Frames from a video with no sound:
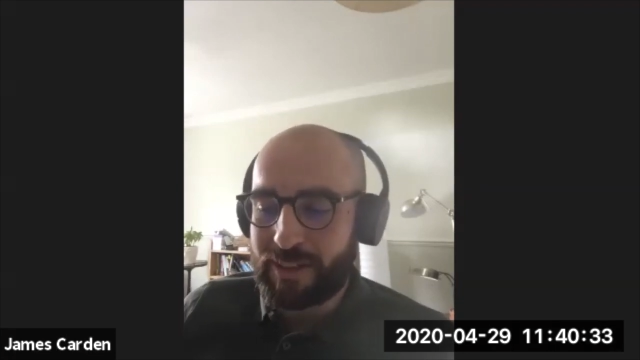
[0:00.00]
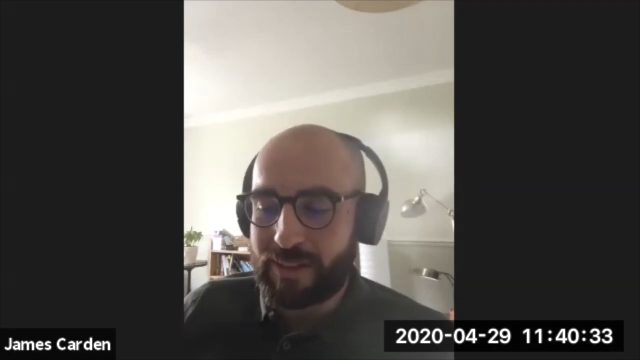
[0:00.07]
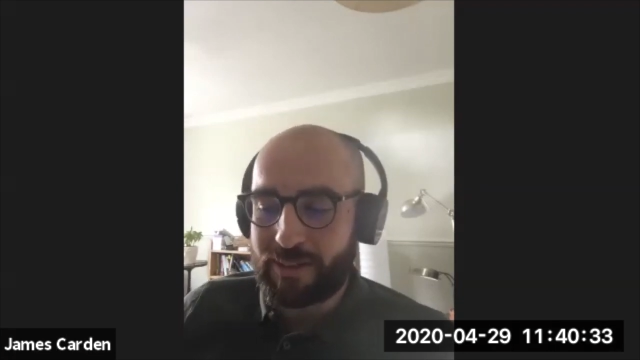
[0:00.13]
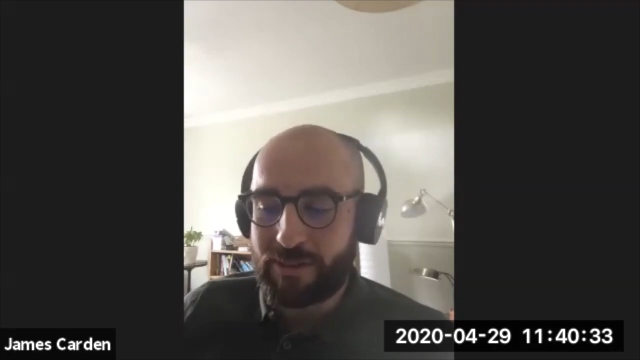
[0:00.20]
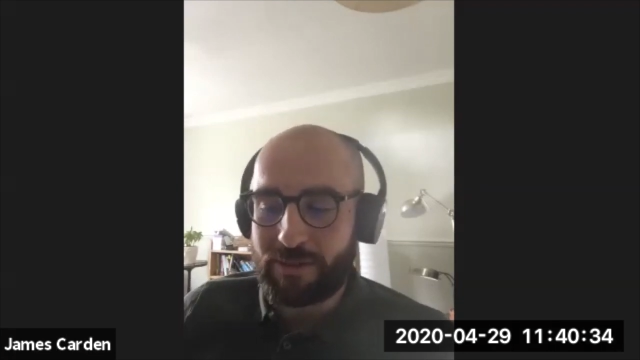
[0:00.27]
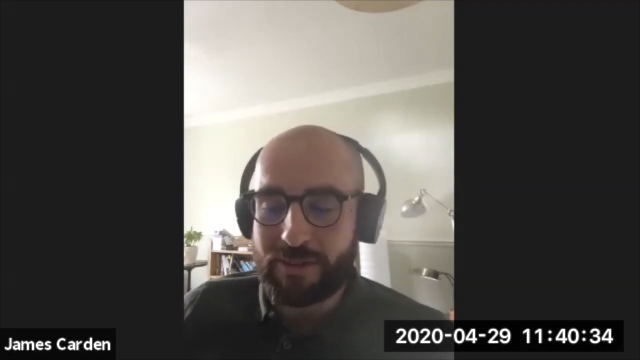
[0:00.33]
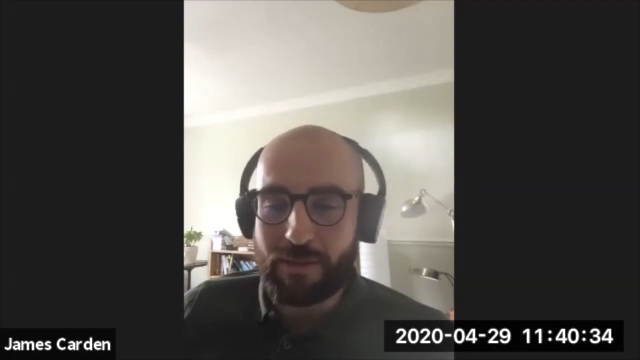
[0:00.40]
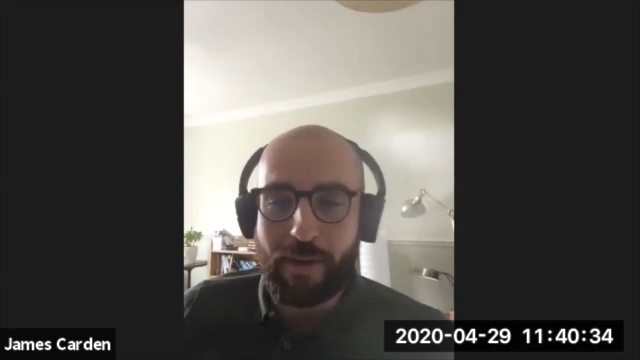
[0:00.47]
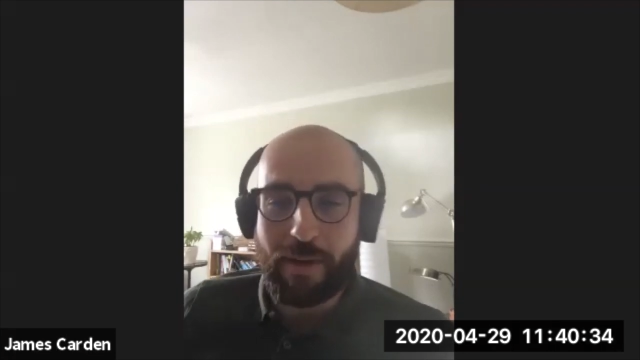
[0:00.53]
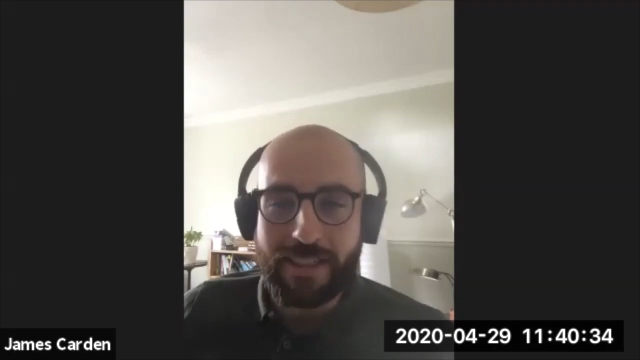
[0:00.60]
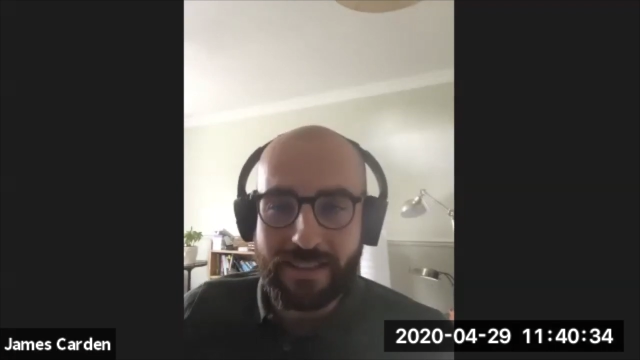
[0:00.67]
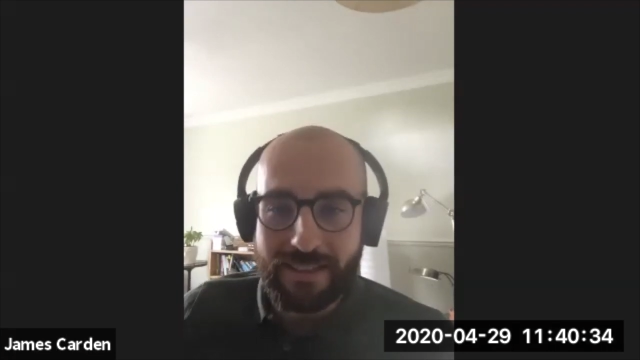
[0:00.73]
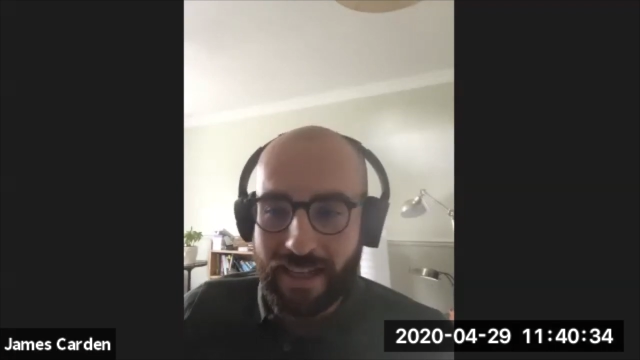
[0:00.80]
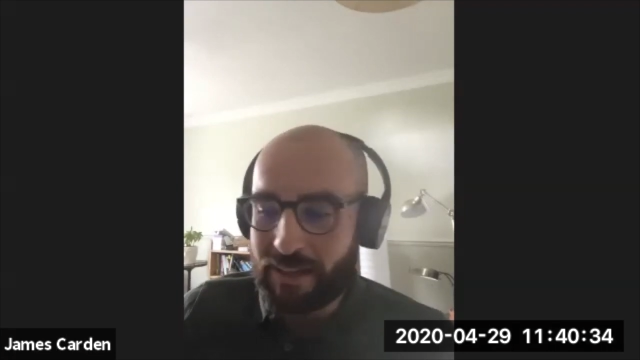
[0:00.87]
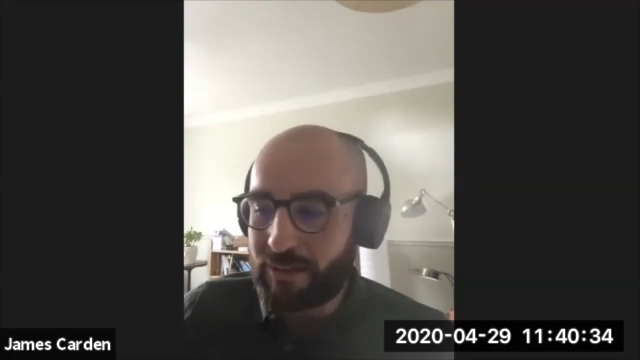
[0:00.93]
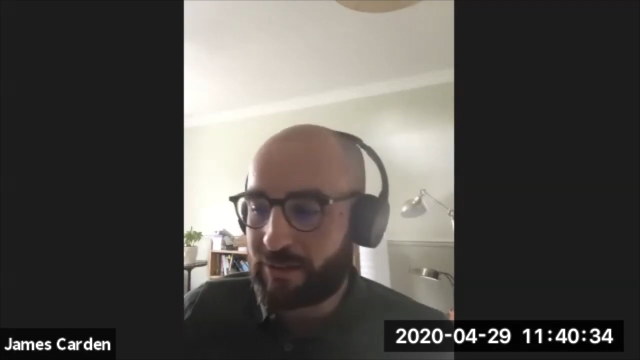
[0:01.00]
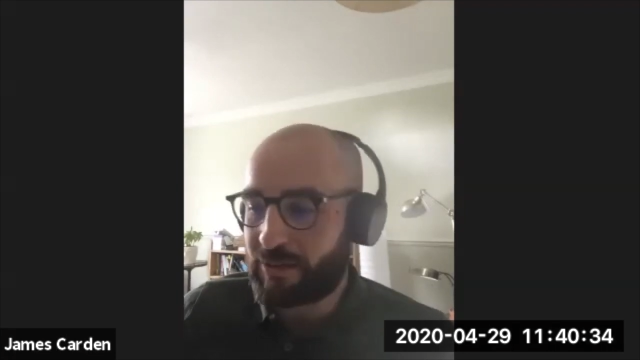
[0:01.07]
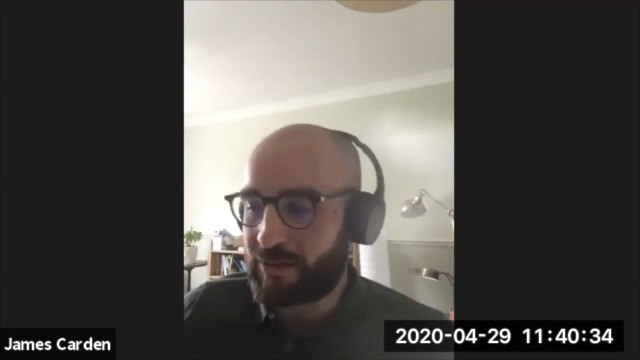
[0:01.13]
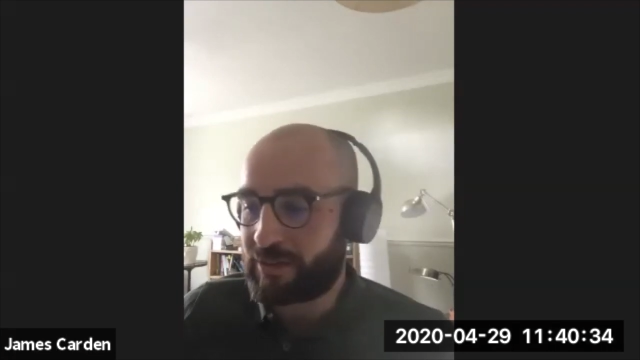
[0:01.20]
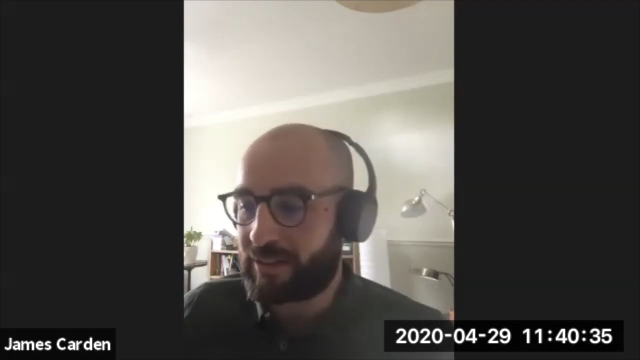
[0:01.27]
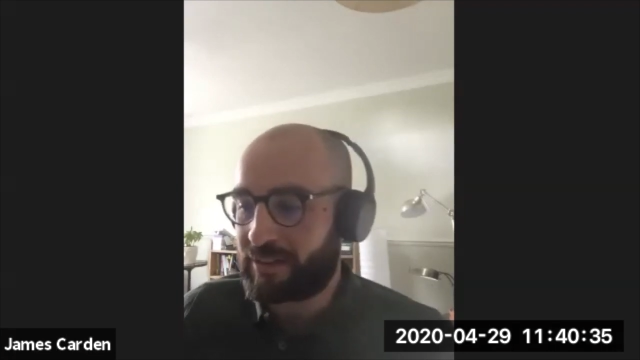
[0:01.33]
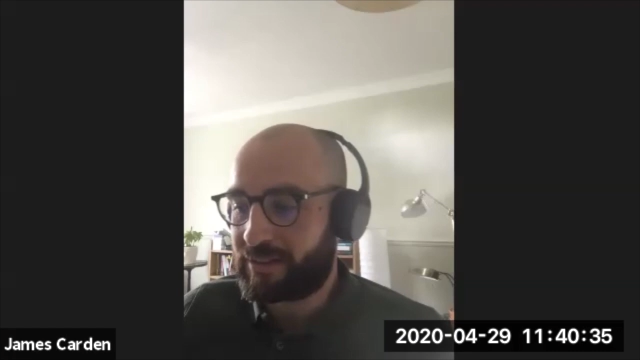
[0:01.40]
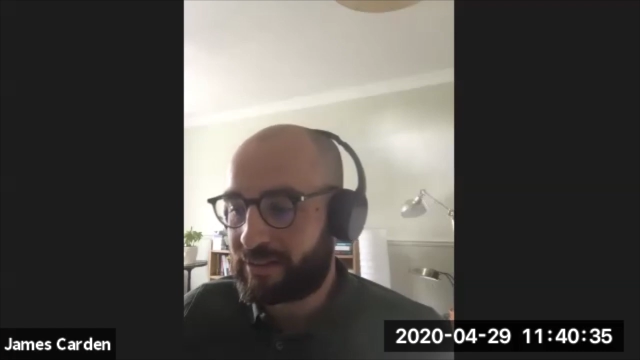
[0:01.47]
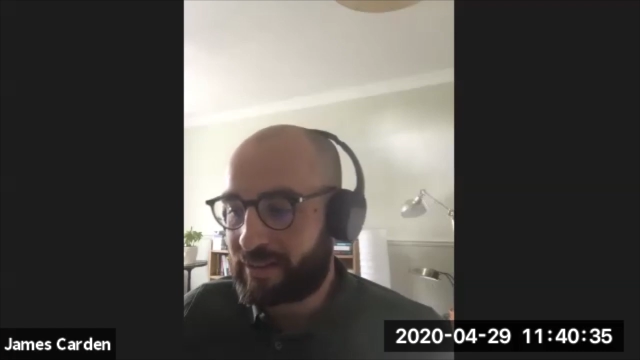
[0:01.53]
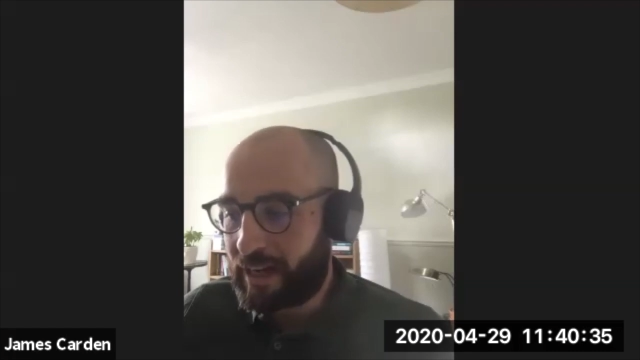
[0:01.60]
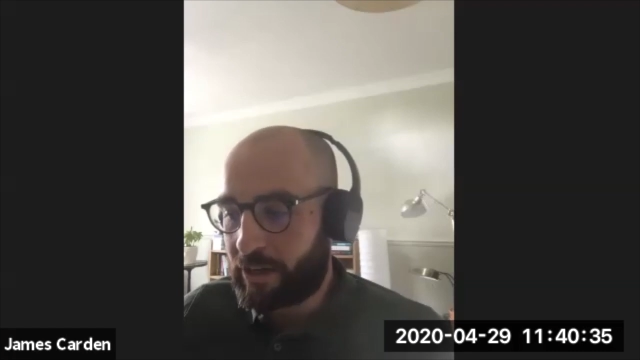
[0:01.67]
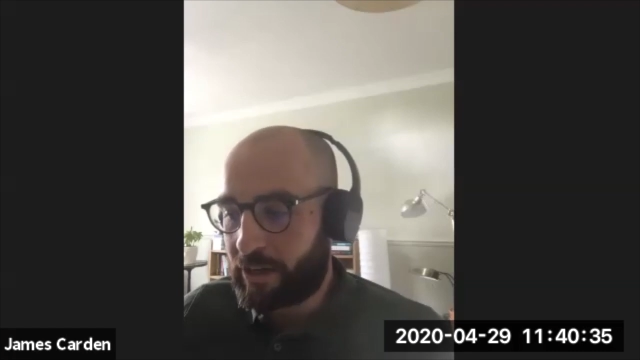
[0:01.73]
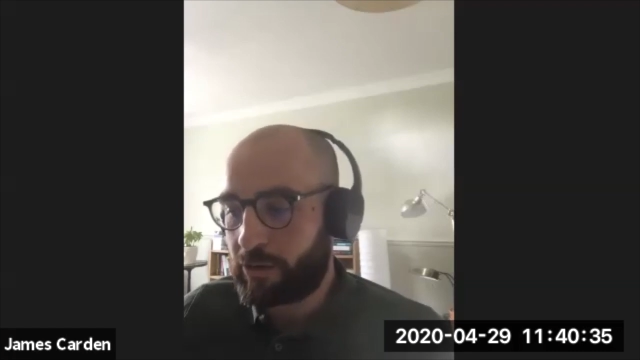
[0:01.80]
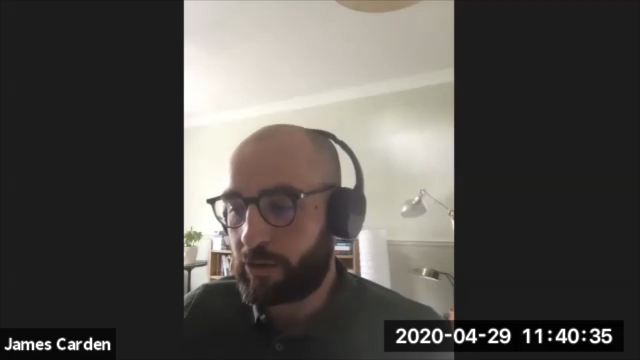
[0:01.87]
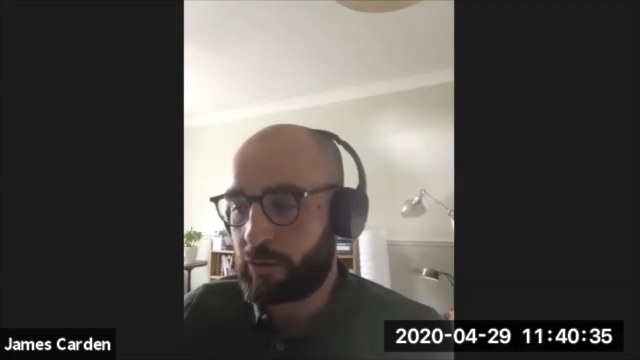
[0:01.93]
it make sense? Does it
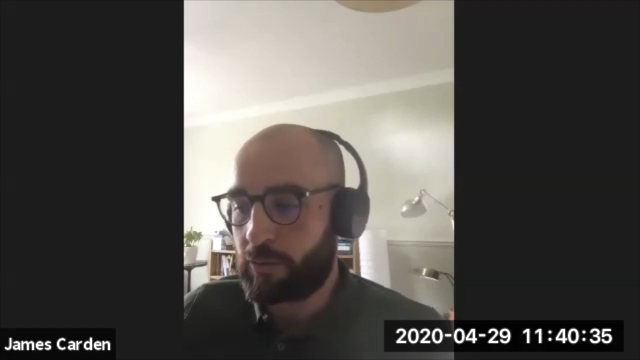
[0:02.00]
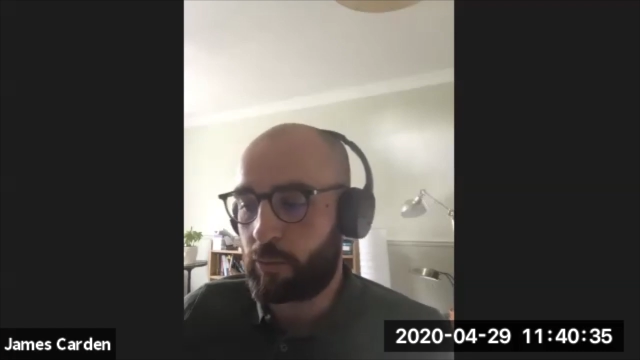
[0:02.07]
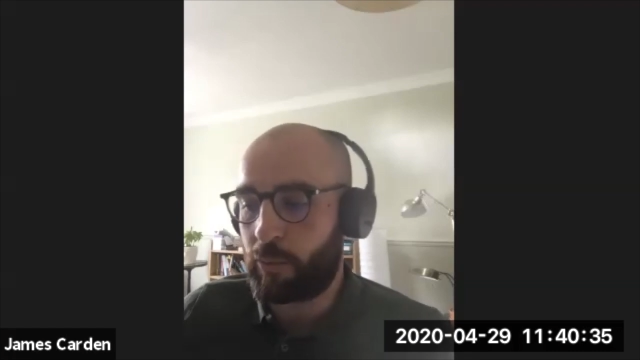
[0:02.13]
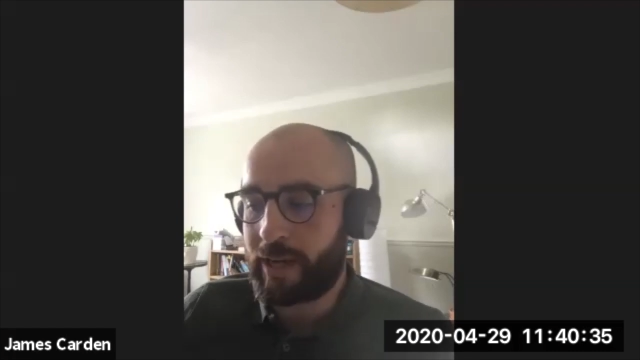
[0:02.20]
stack up?